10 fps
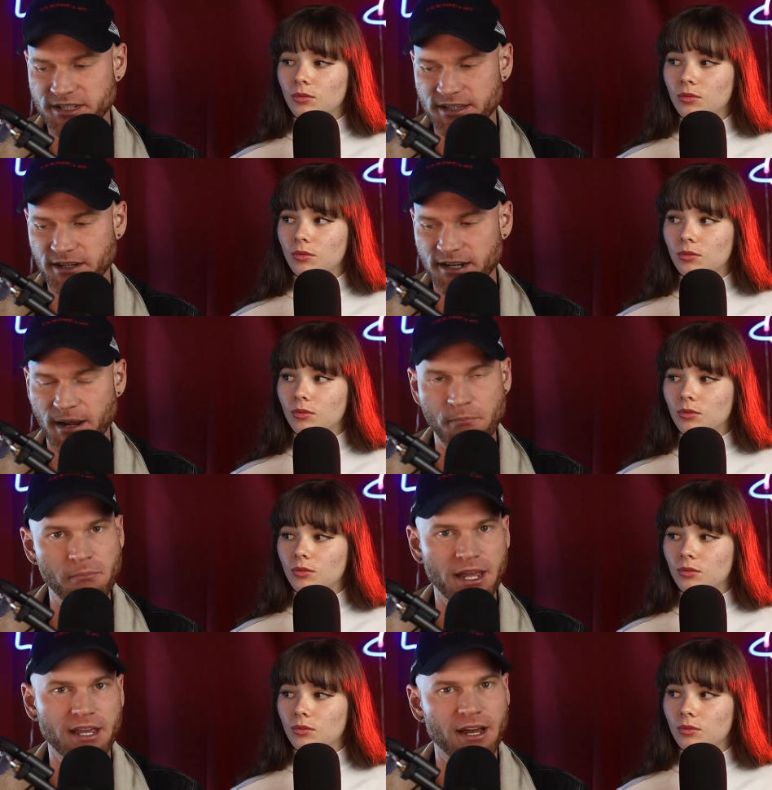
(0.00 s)
Speaker 1: sit there and like
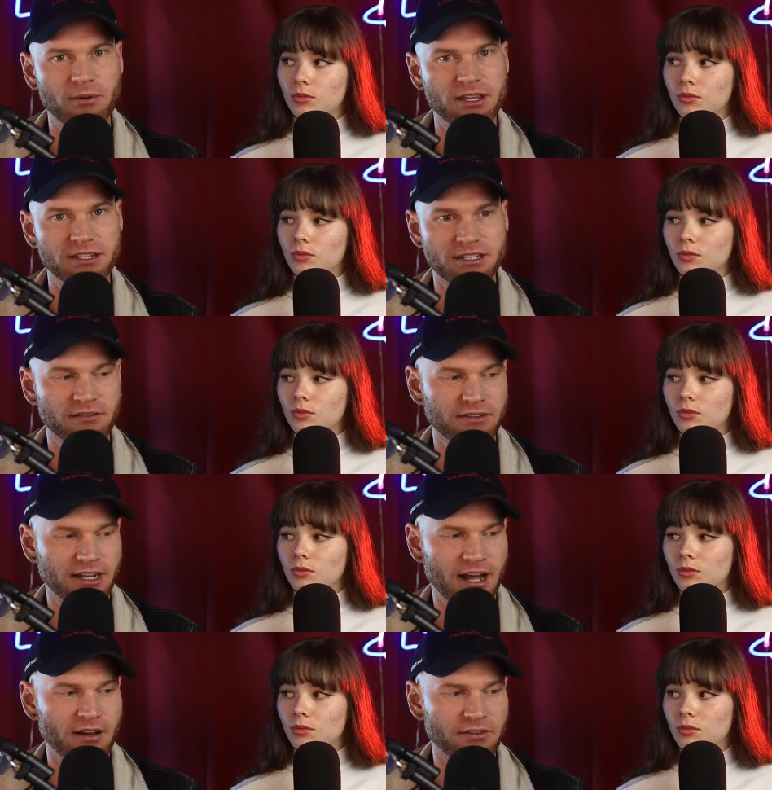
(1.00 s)
make out with each other for
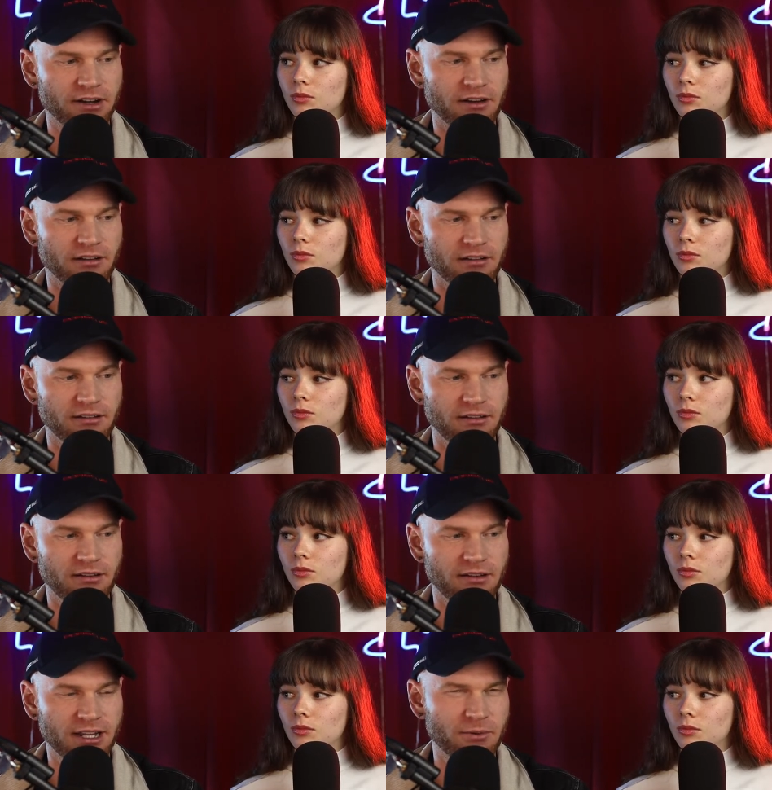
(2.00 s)
like half an hour,
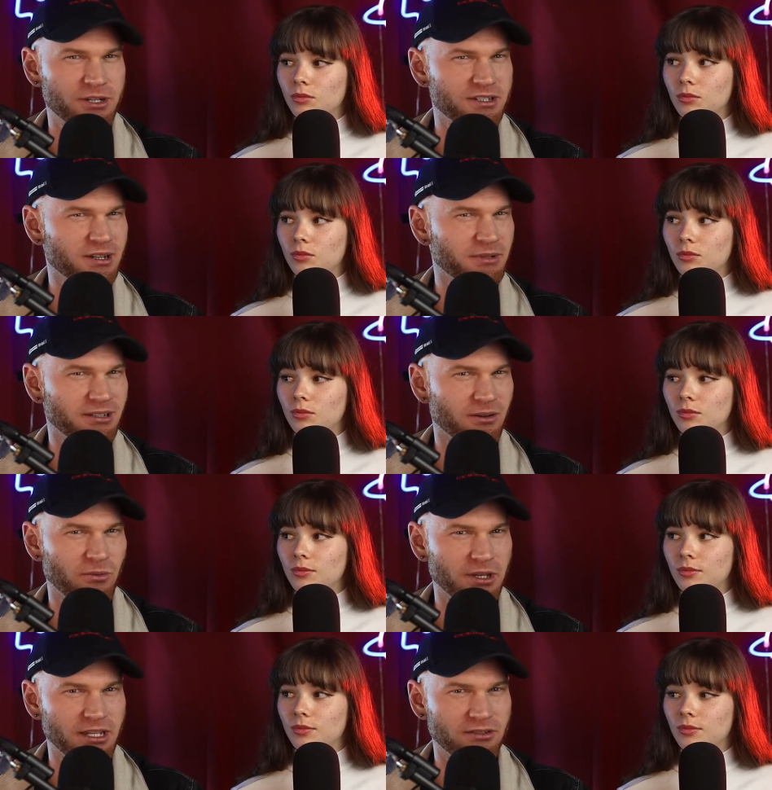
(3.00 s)
like which is something that
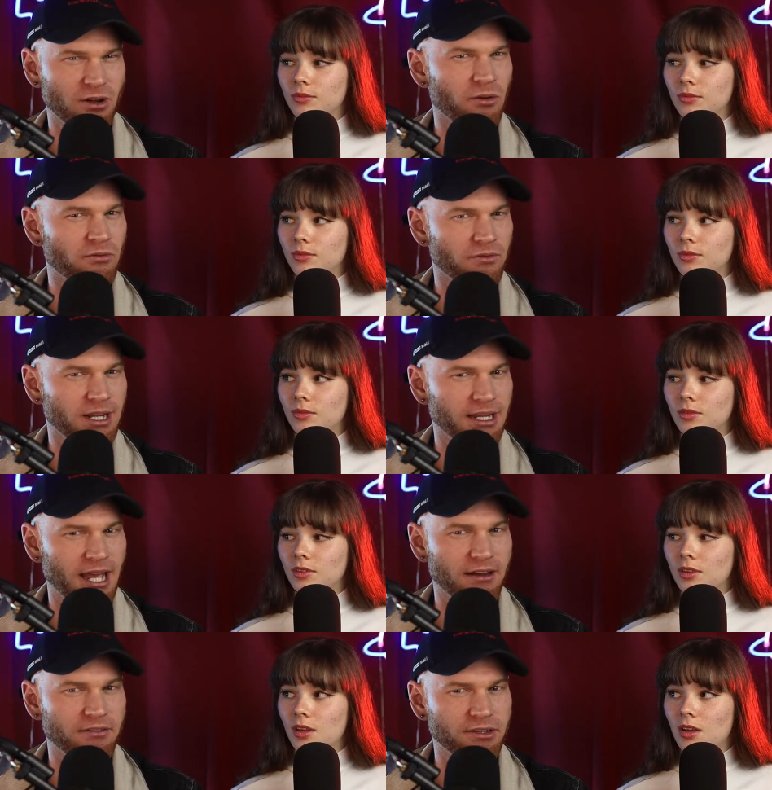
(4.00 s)
we don't really
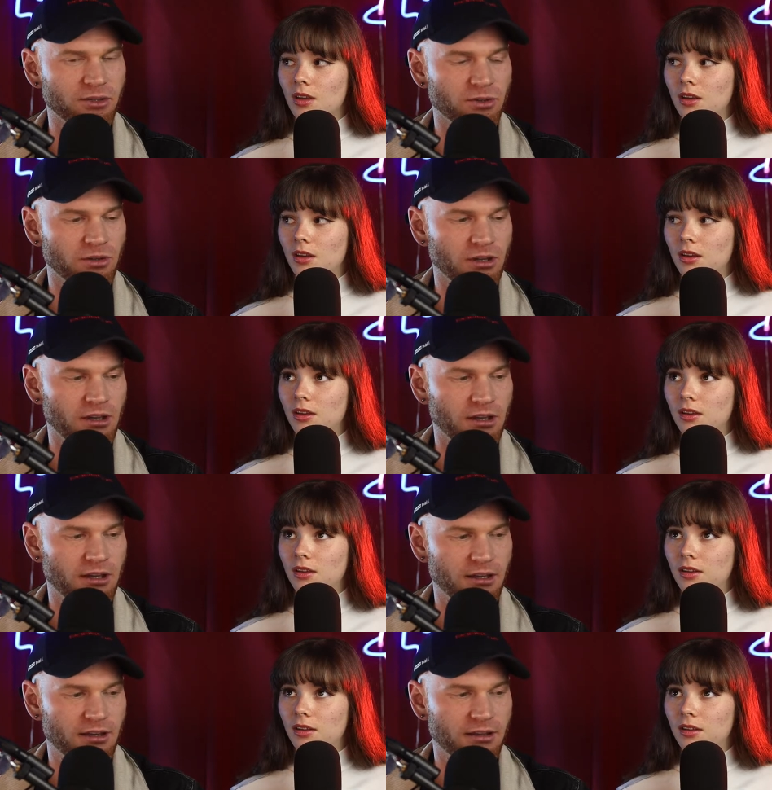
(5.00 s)
ever do,
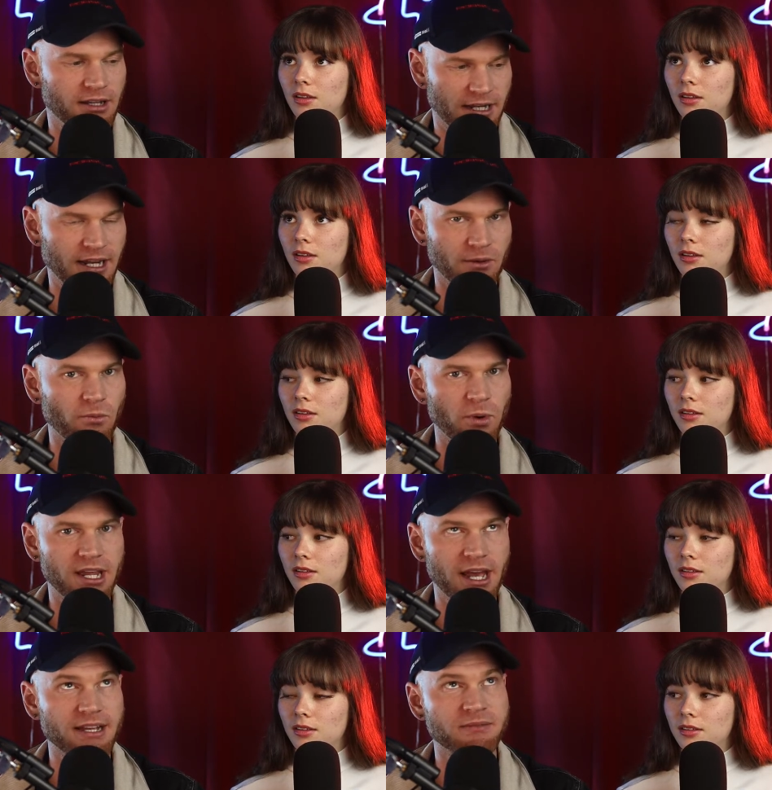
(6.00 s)
like like
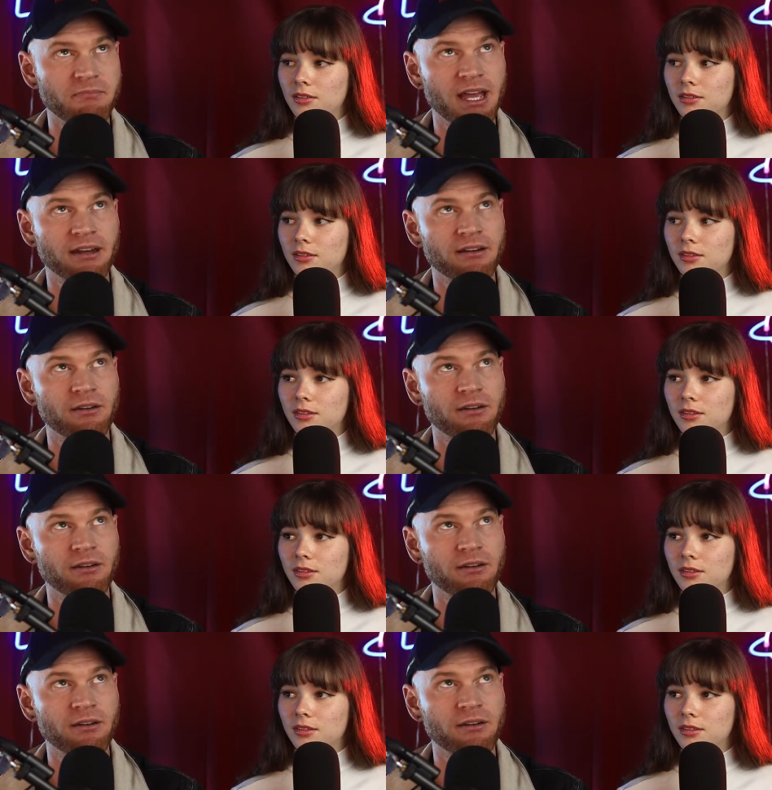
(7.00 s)
we as men